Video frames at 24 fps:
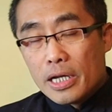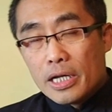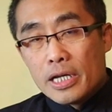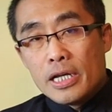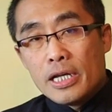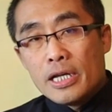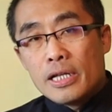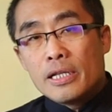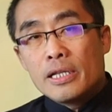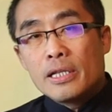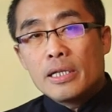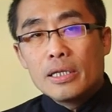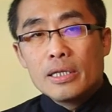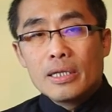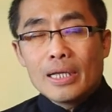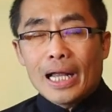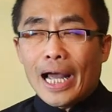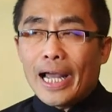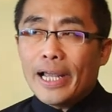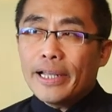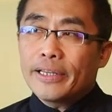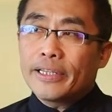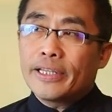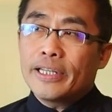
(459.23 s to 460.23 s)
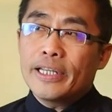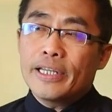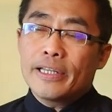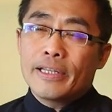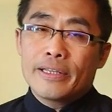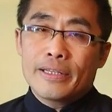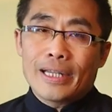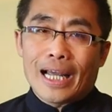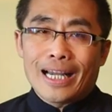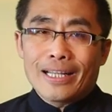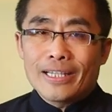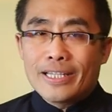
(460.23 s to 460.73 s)
In
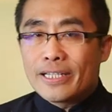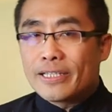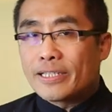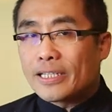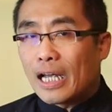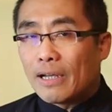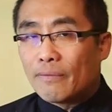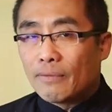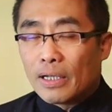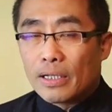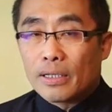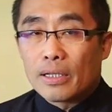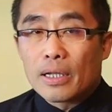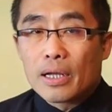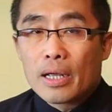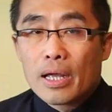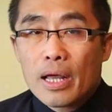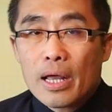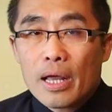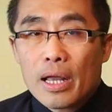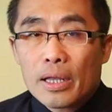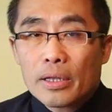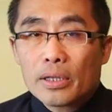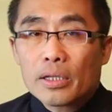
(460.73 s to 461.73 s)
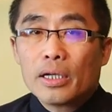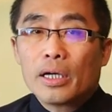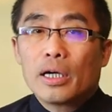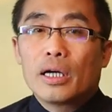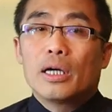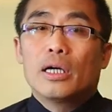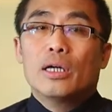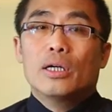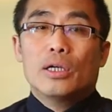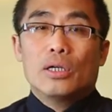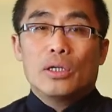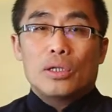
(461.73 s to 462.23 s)
1997,
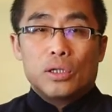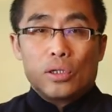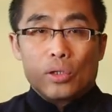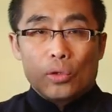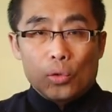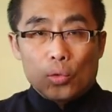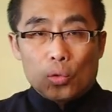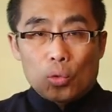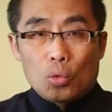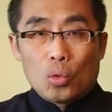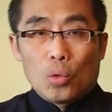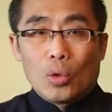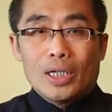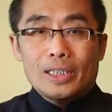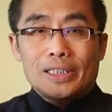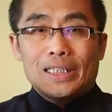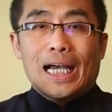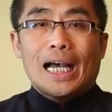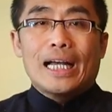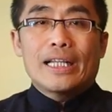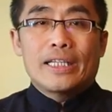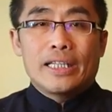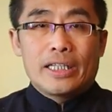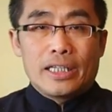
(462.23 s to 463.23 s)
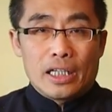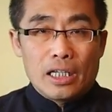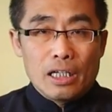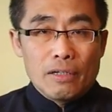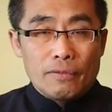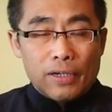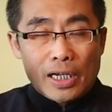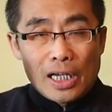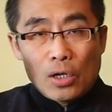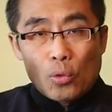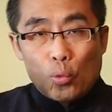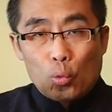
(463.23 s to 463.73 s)
the Guojia
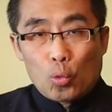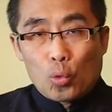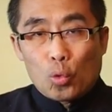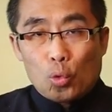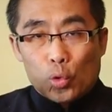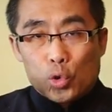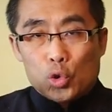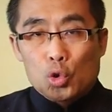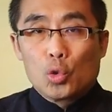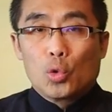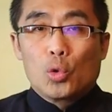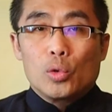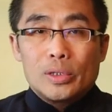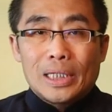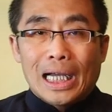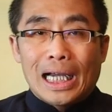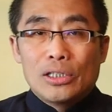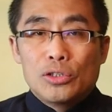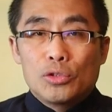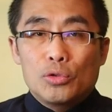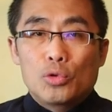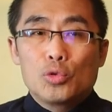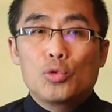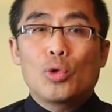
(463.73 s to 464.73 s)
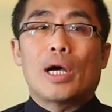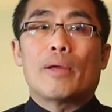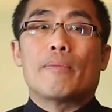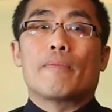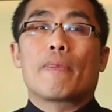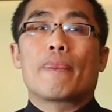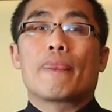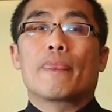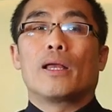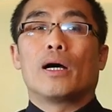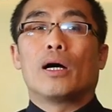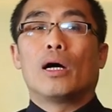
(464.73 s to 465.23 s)
Tiwei Wushu
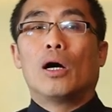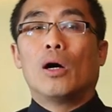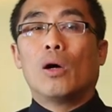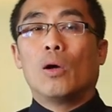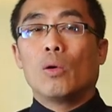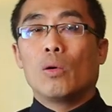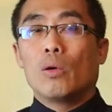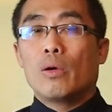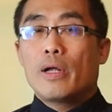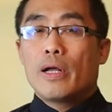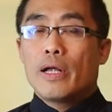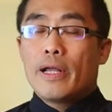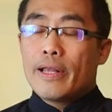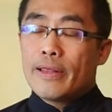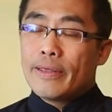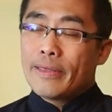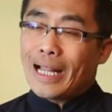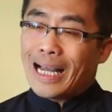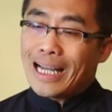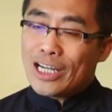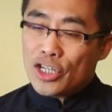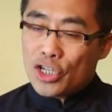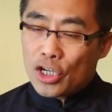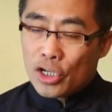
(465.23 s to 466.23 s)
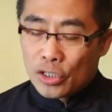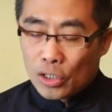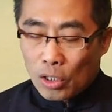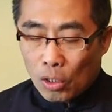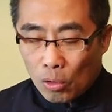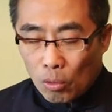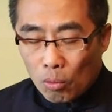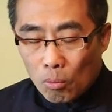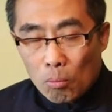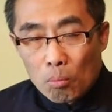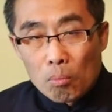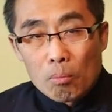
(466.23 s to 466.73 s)
Yanjiuyuan, or
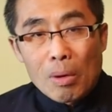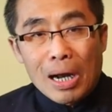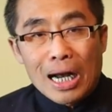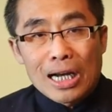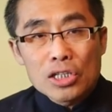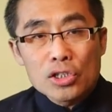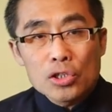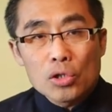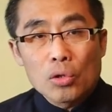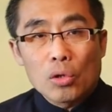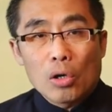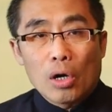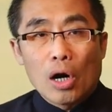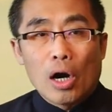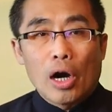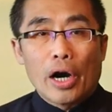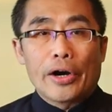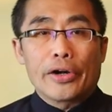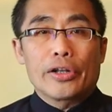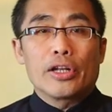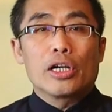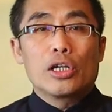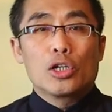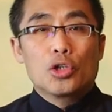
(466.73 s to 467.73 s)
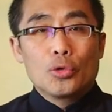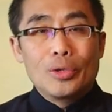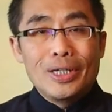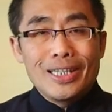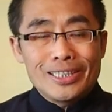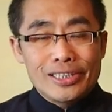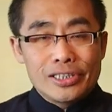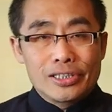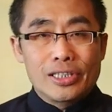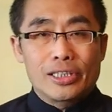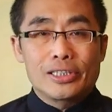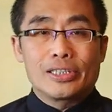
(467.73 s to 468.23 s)
National Martial Art
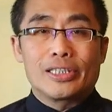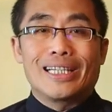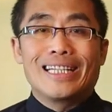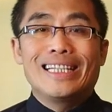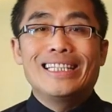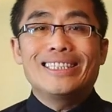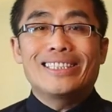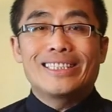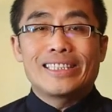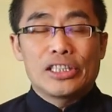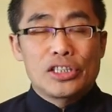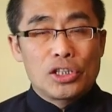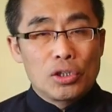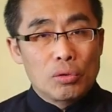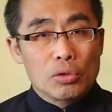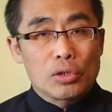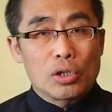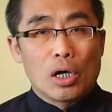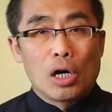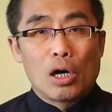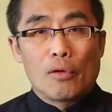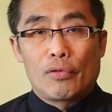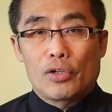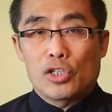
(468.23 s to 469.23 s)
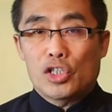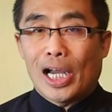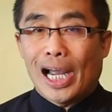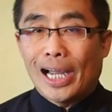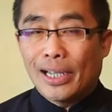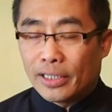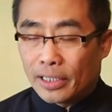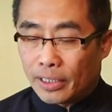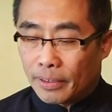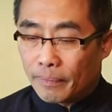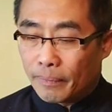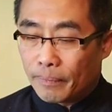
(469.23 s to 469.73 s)
Research Institute of
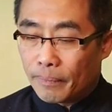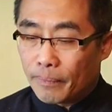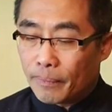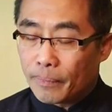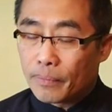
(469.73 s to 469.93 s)
China,